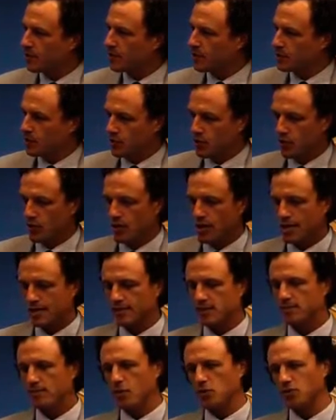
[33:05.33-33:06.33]
So
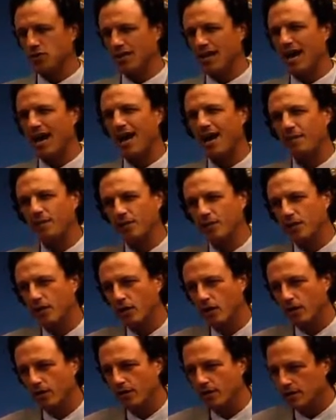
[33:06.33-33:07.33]
that's most commonly
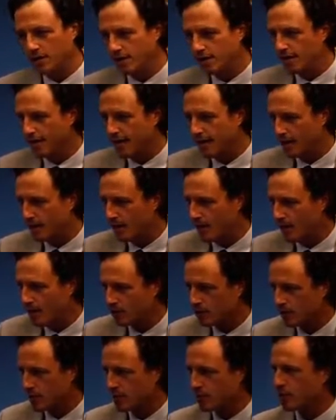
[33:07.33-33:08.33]
called the Indiana
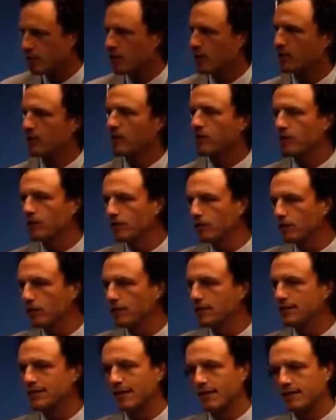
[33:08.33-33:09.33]
pouch, but there are literally
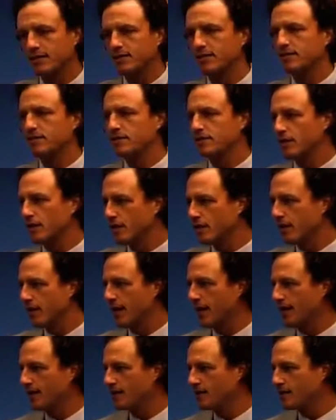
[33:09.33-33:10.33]
dozens of other
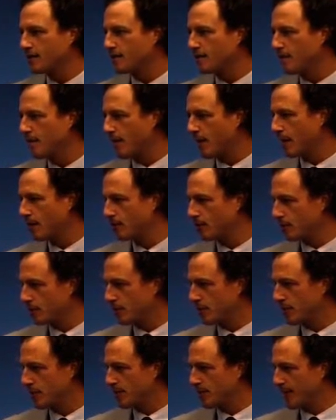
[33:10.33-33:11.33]
kinds of pouches.
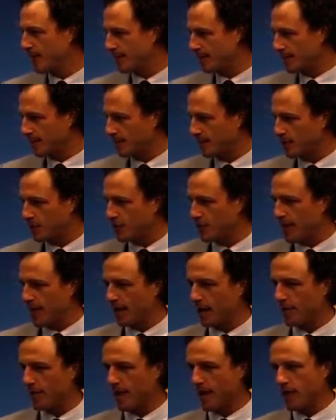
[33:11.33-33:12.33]
But basically you
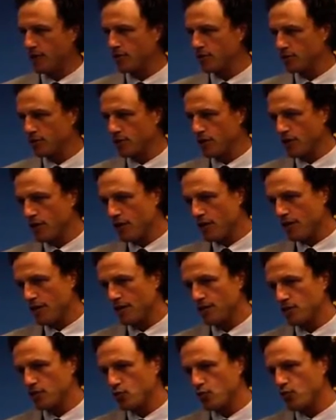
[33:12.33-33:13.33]
make a pouch that
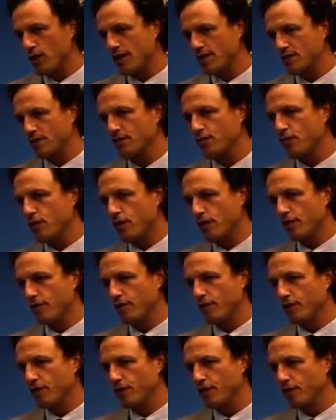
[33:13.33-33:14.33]
is a reservoir
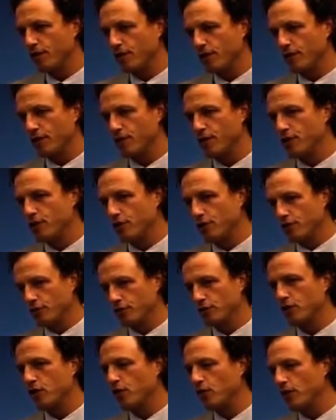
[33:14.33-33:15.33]
for the urine. The
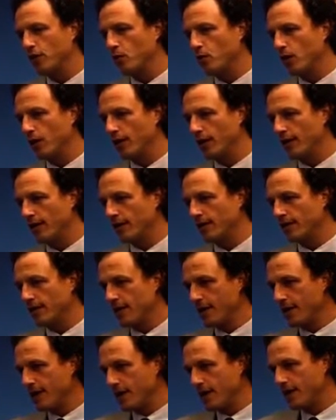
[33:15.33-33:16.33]
ureters go in one end,
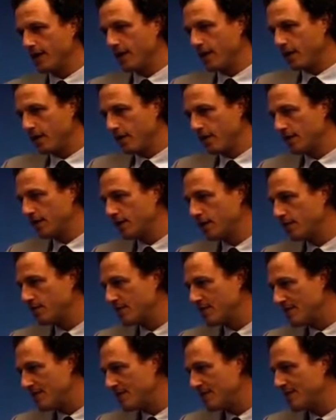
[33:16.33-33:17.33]
and the other end comes
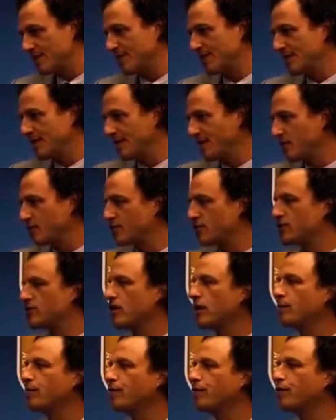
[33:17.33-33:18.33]
to the skin, and there's
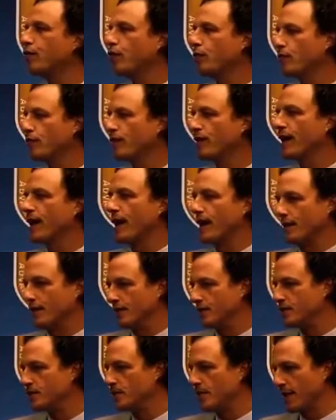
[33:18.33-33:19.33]
some form of
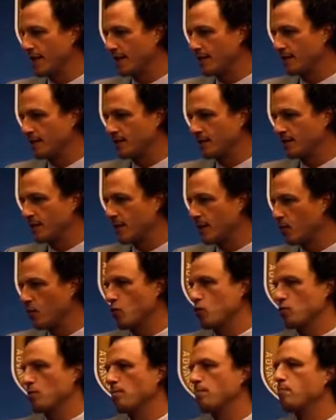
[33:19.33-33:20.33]
continence mechanism that I
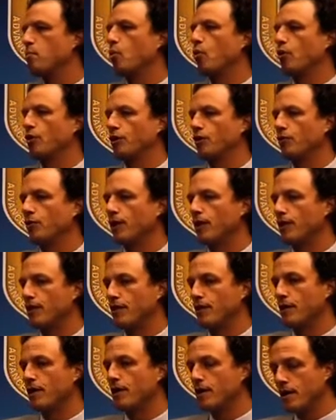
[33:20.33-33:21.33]
won't bore you with.
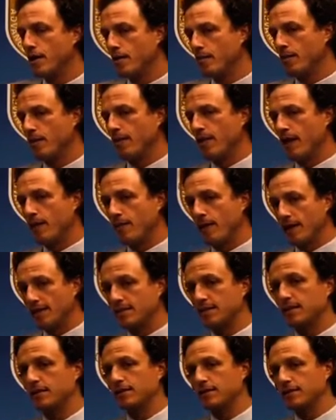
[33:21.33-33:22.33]
But they
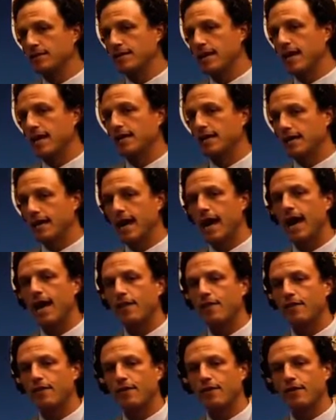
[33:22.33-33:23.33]
basically take a
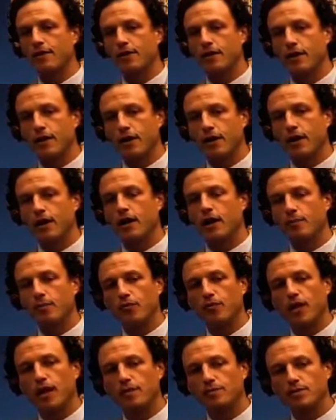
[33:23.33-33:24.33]
catheter a couple
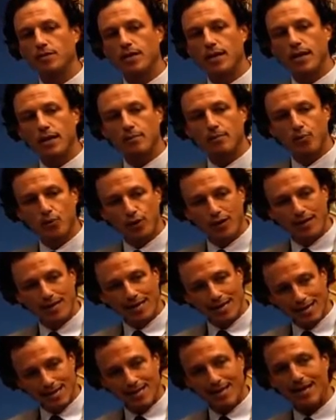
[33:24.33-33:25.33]
times a day and put it
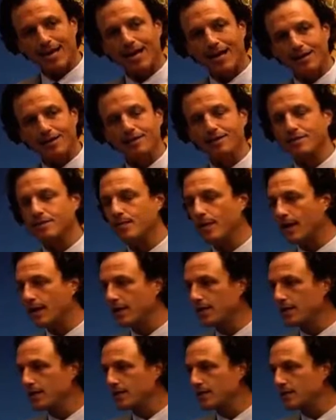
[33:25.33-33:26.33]
in the continence
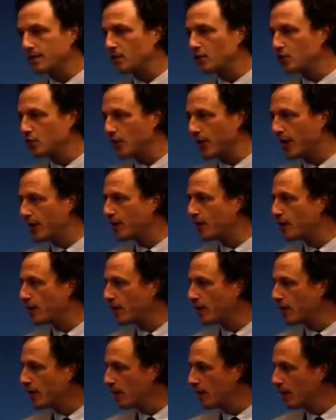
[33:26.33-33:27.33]
mechanism and drain
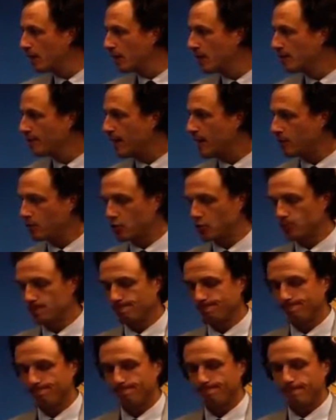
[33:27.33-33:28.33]
their pouch.
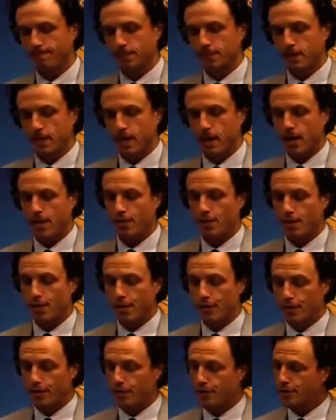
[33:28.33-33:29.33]
The
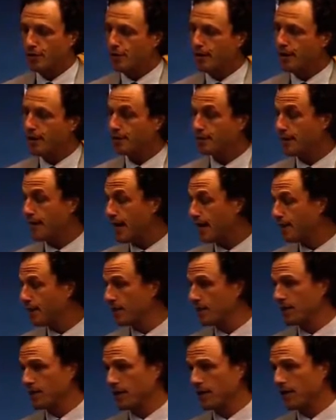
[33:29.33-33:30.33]
third, and
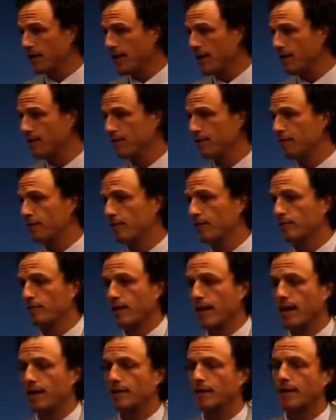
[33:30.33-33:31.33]
commonly done after
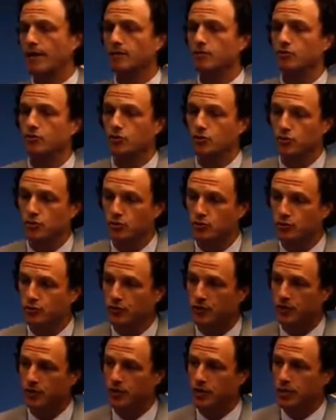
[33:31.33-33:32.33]
bladder cancer
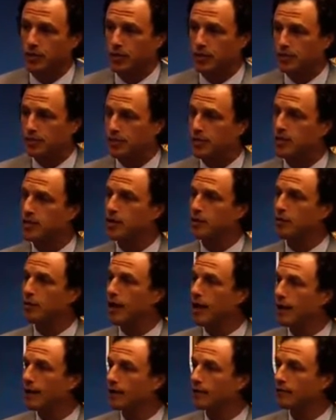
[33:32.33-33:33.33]
surgery, is a
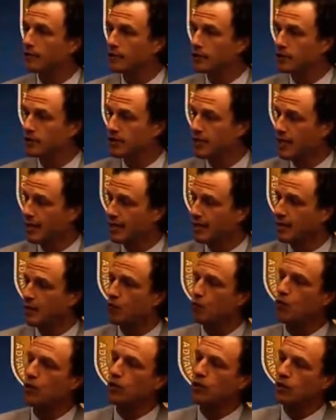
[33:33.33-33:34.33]
neobladder, which is taking a
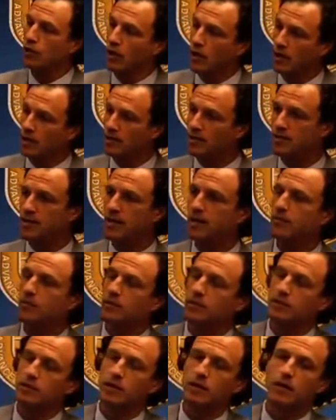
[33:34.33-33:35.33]
really long
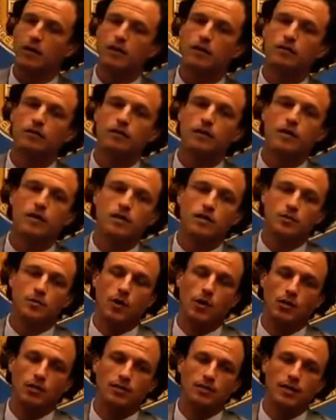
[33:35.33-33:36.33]
segment of
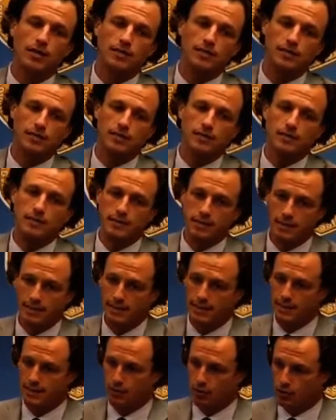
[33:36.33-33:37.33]
small intestine,
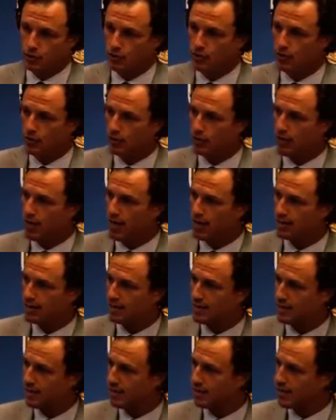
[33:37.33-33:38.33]

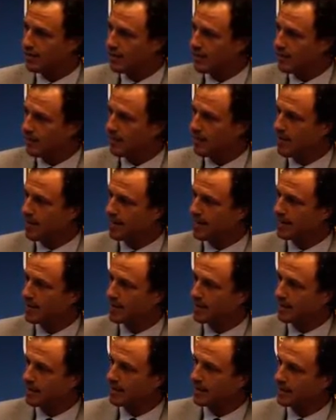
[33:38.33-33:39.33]
detubularizing it, making
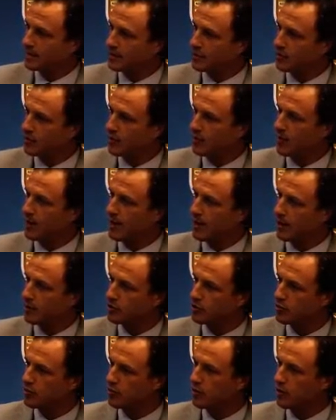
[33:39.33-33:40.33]
it into a
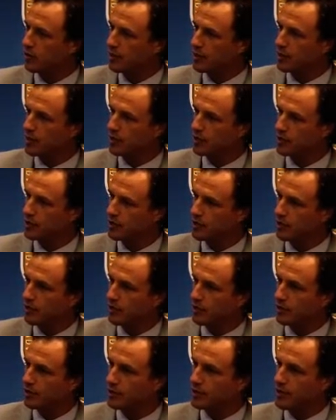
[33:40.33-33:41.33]
pouch, plugging in the
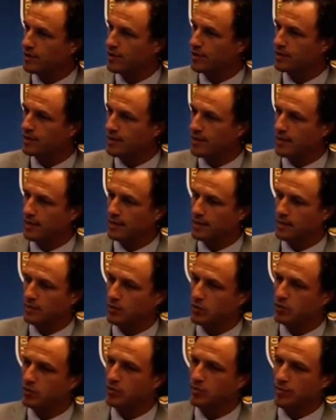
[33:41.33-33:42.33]
ureters, and then taking the
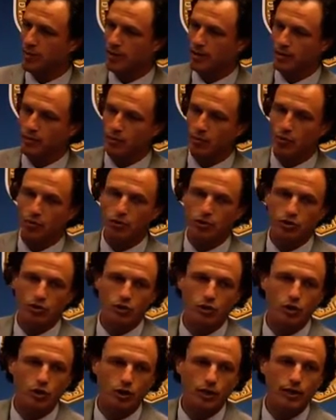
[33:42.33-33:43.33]
most dependent portion
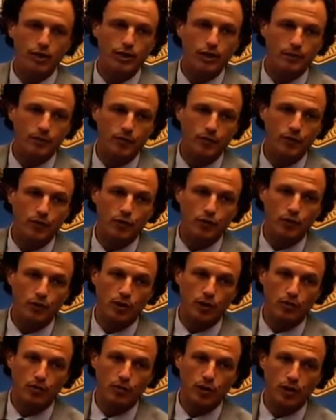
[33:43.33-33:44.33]
and hooking it up to the
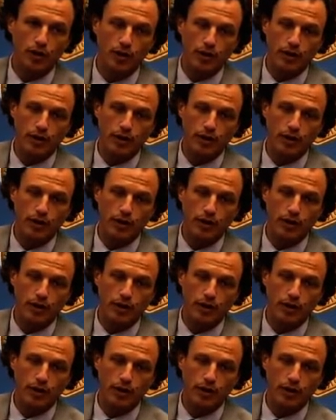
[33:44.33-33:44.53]
urethra.